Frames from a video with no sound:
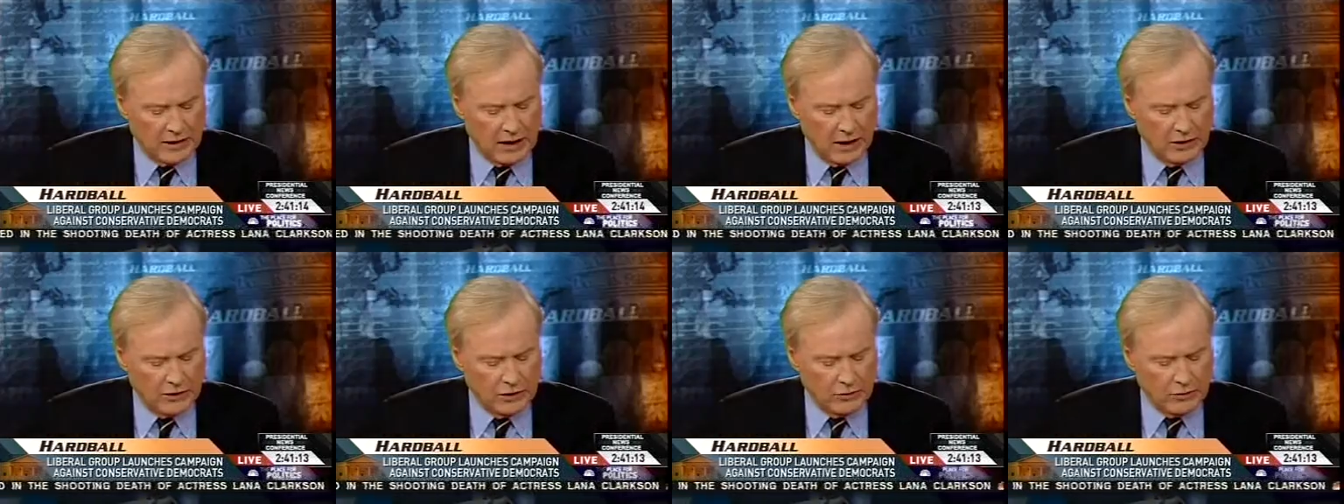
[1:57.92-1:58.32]

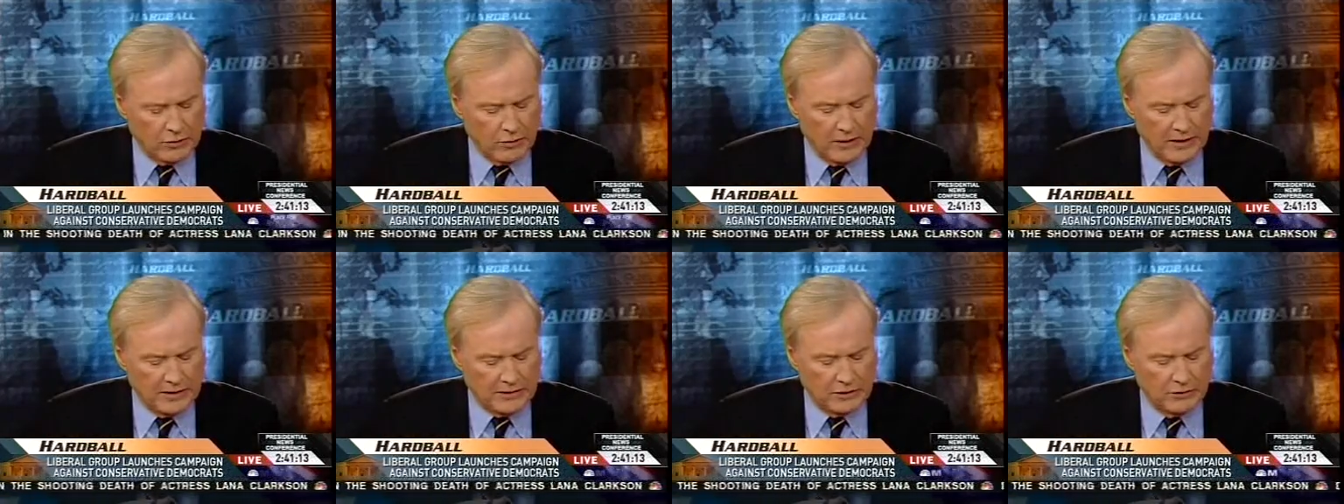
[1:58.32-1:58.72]
Are you
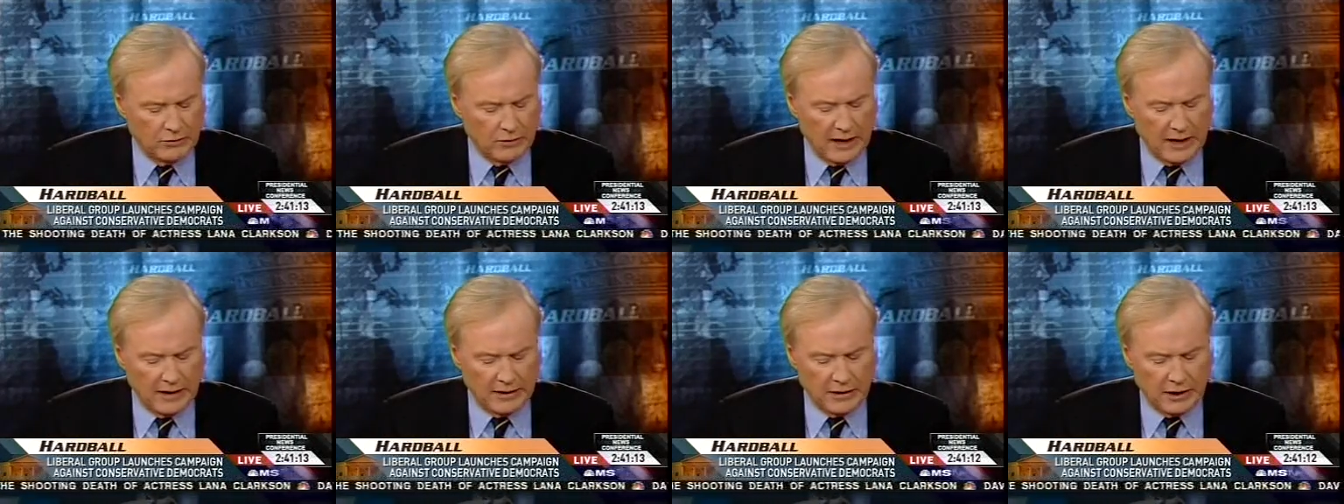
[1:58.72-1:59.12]
going
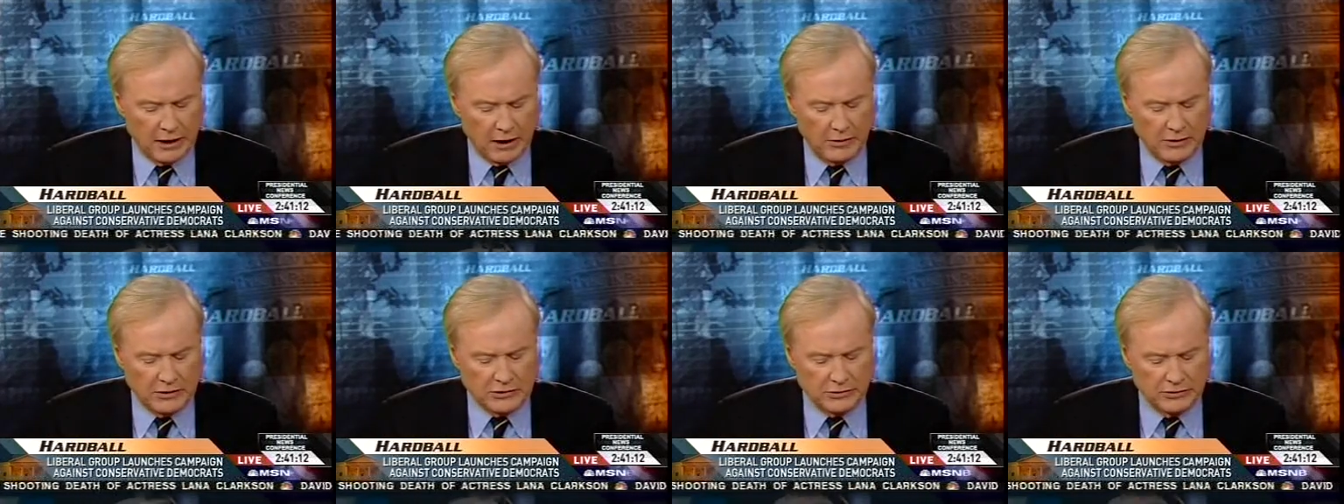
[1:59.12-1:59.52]
to
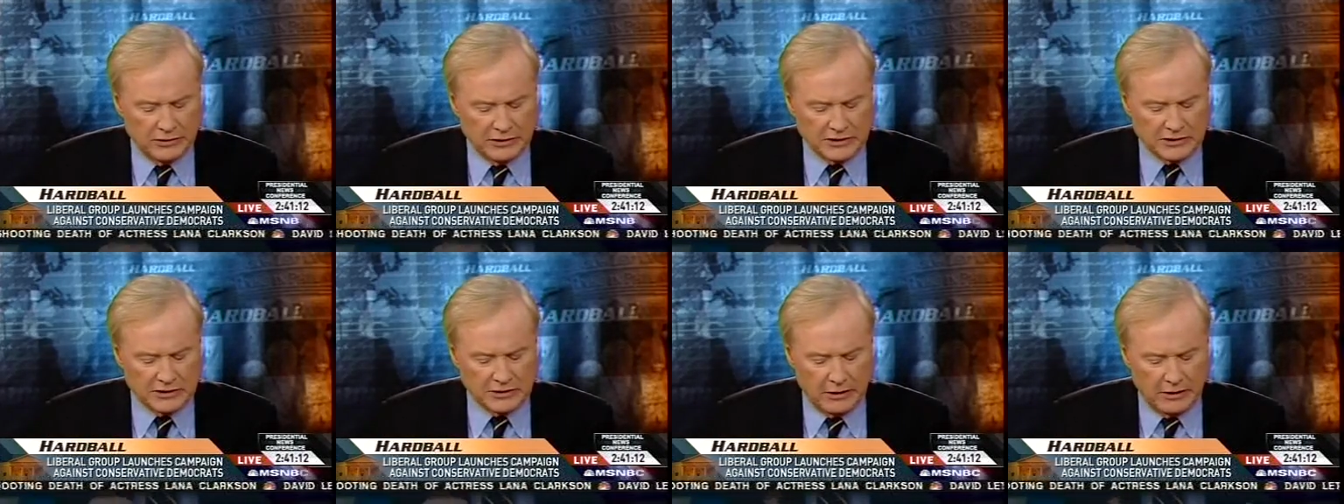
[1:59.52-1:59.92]
encourage or
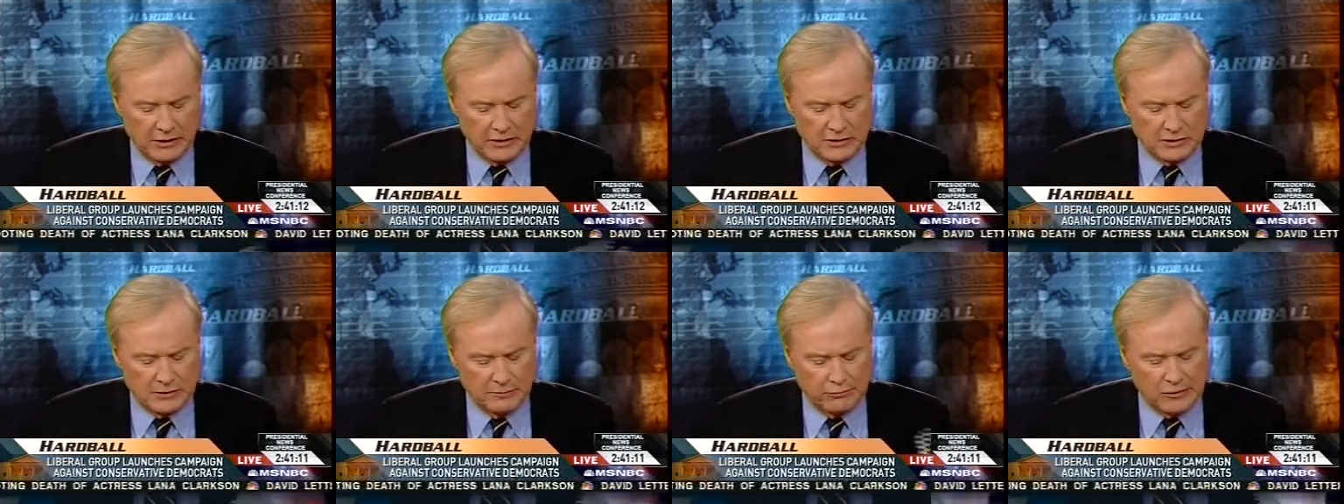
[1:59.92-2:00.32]

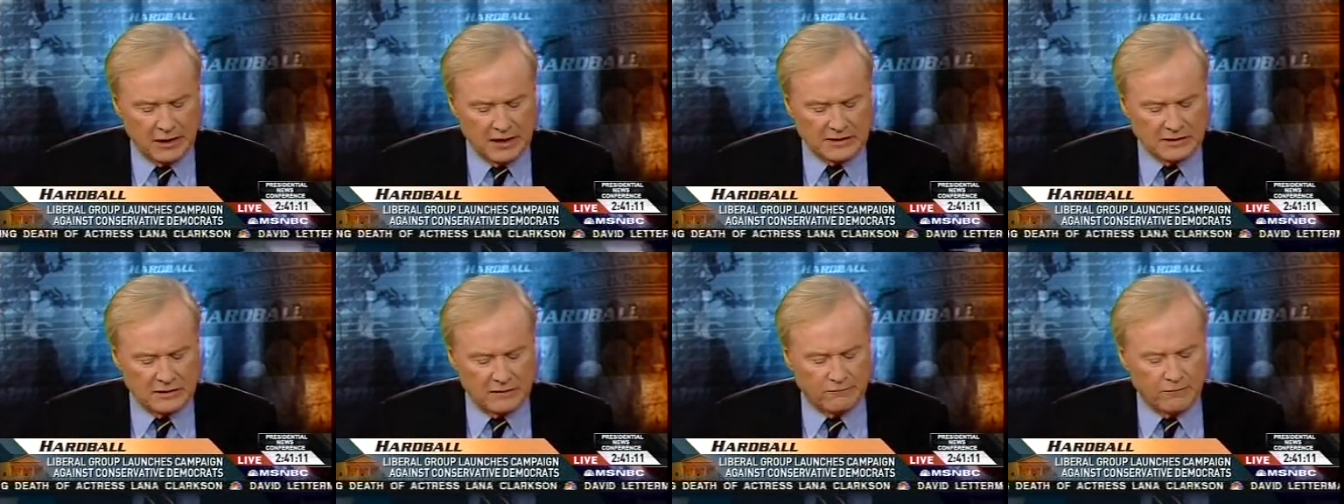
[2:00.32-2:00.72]
discourage the
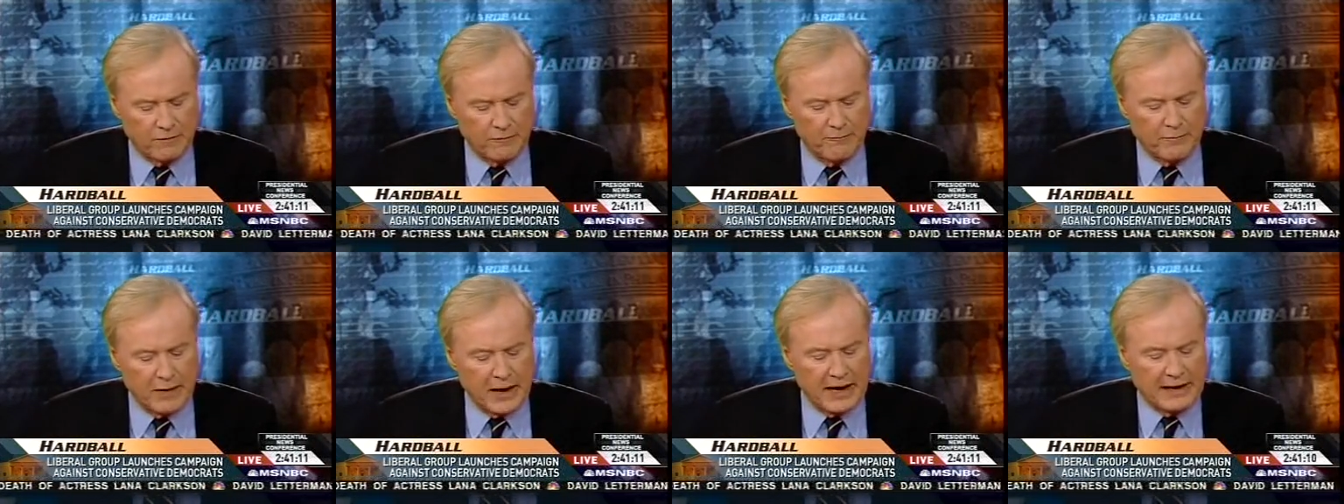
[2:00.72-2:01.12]
president
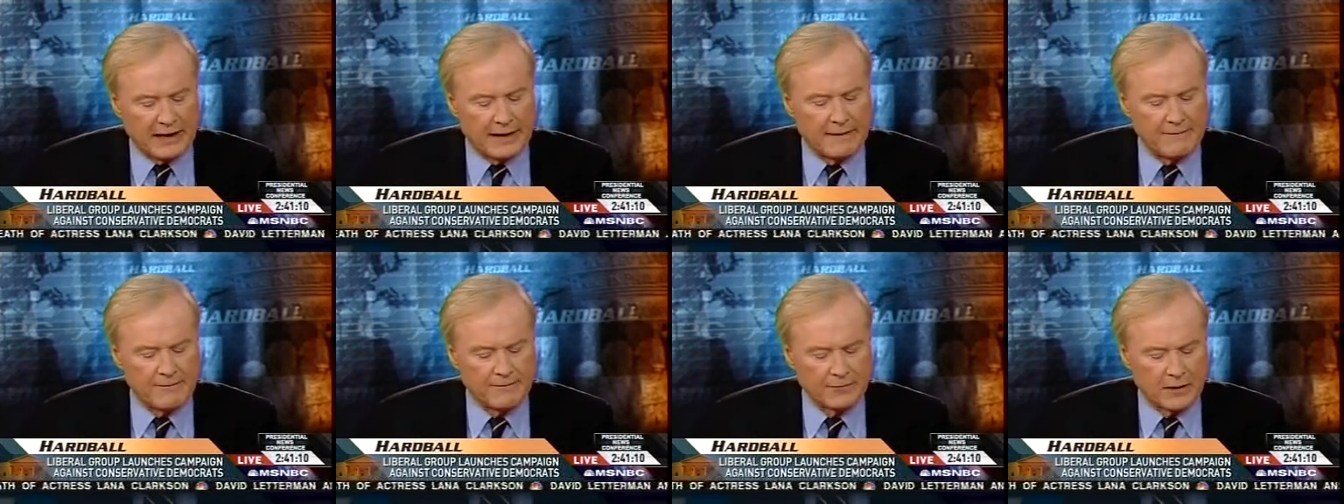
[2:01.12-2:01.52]
from
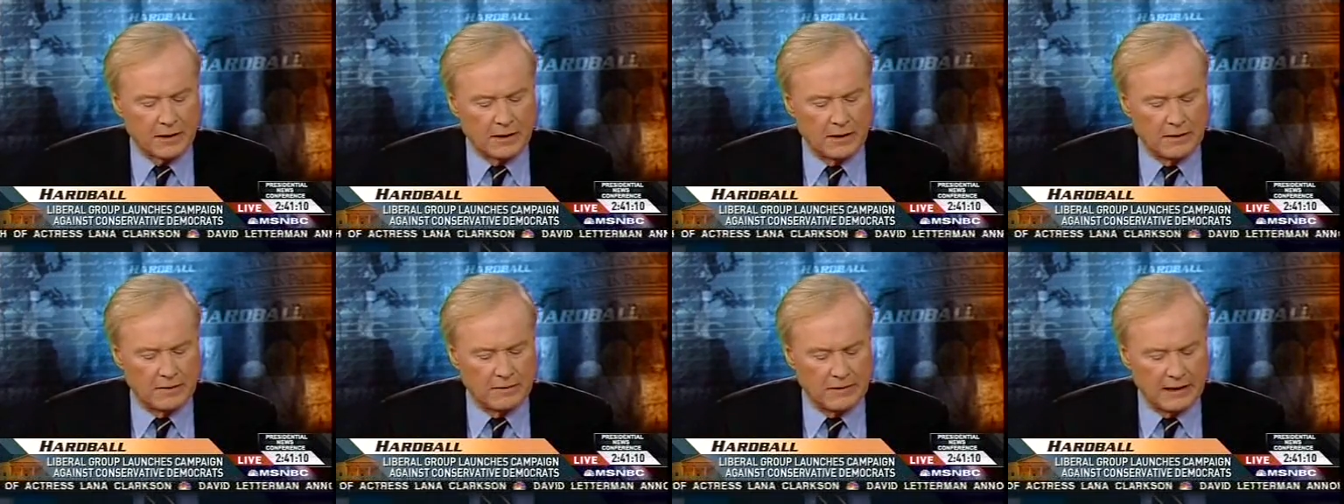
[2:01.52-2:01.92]
betting
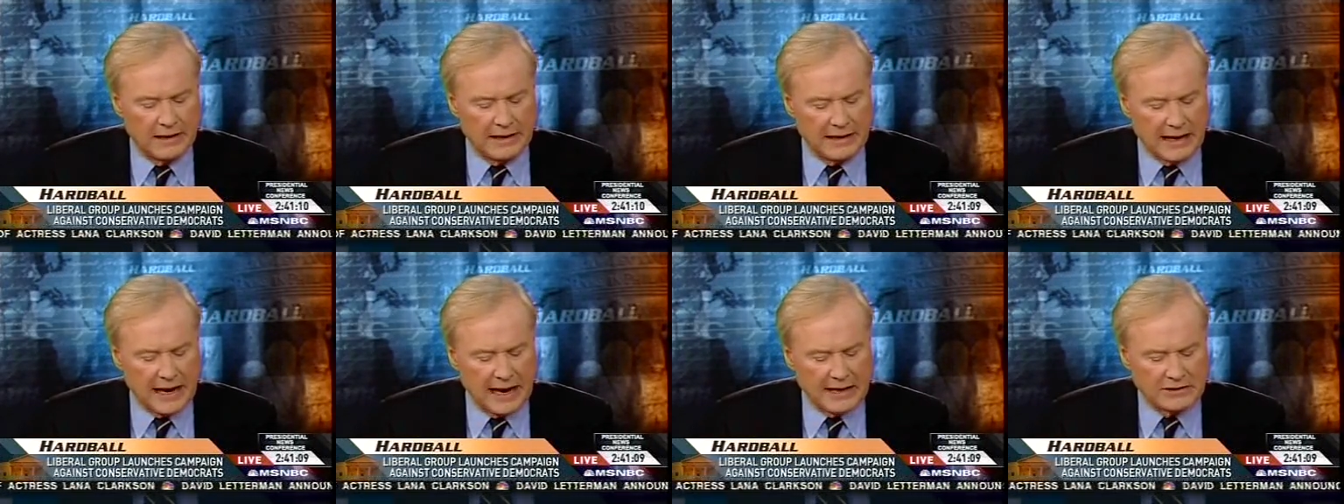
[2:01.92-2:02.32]
that
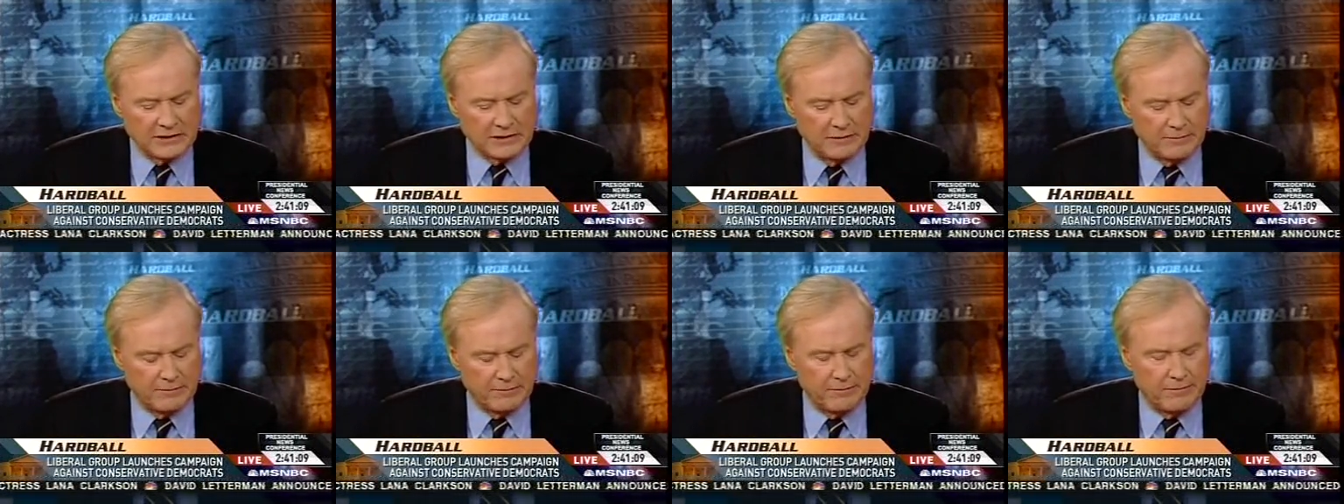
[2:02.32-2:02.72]
he has
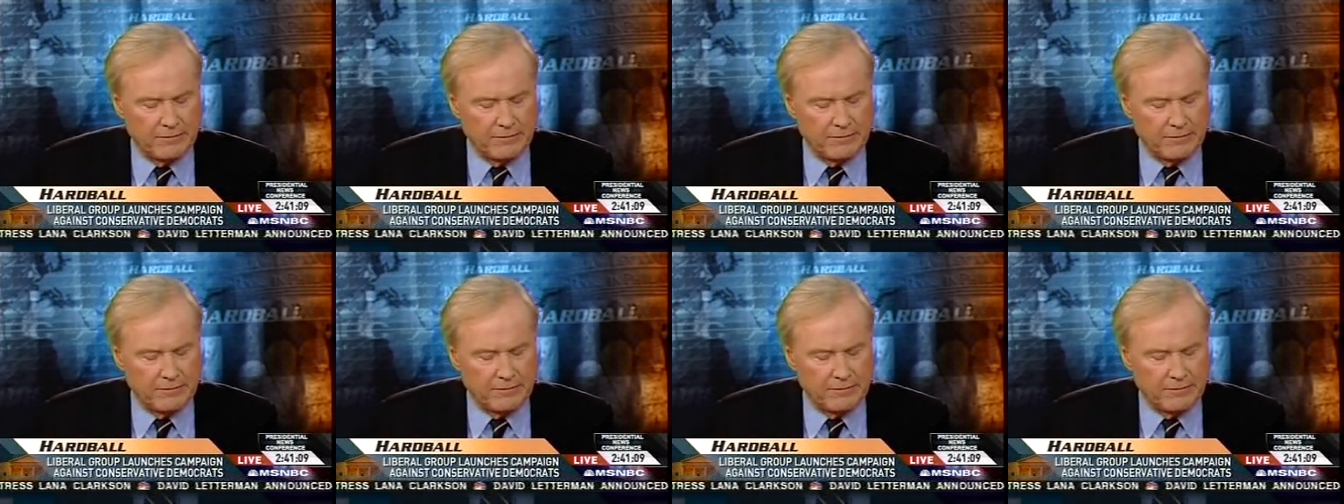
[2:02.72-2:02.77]
to